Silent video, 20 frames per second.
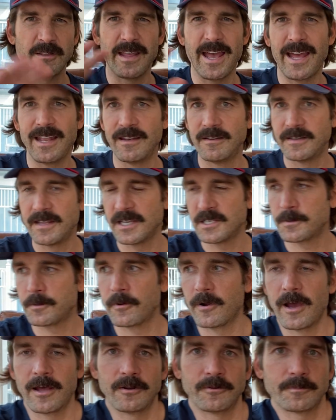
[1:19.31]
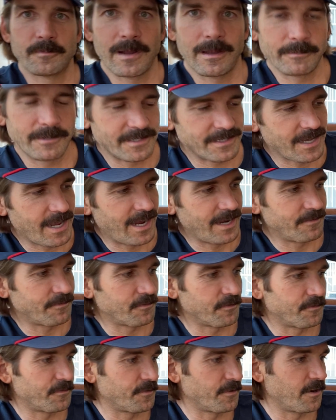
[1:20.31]
That and Desperado probably tied
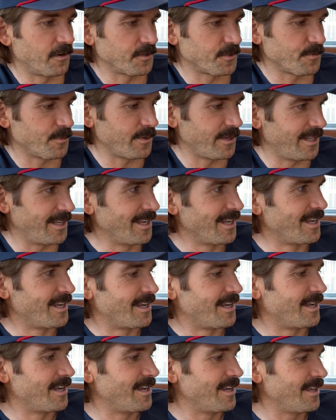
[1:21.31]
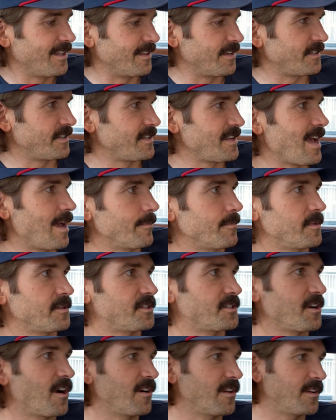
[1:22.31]
for first, but this is the album that
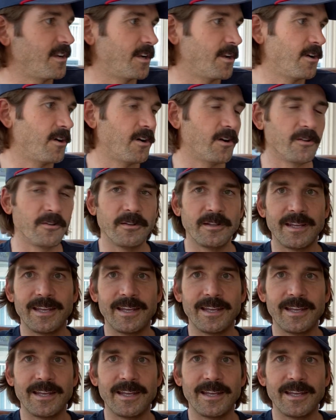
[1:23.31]
started it all.